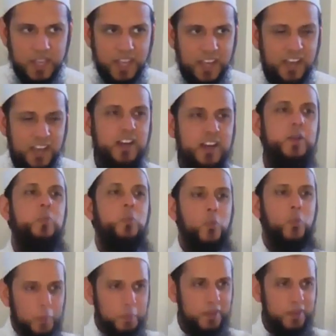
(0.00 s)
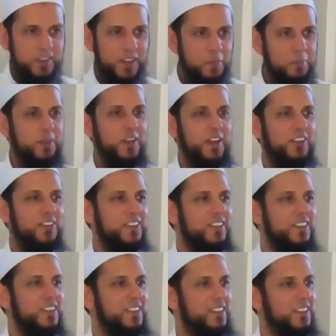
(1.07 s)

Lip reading: and I whip it up and down.